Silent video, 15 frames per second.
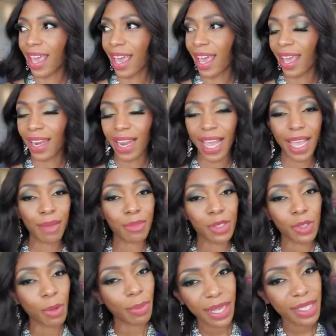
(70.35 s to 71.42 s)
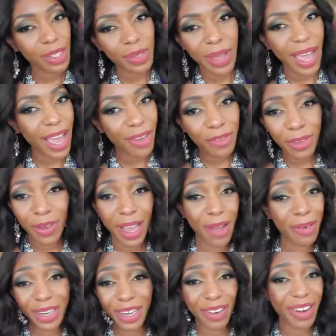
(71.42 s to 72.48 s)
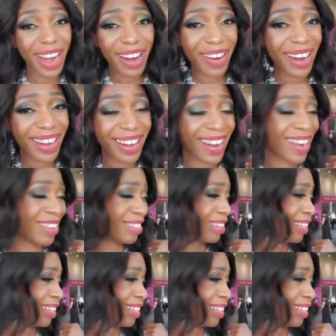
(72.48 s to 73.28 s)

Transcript: And I am so blessed to have you. I want to cry right now.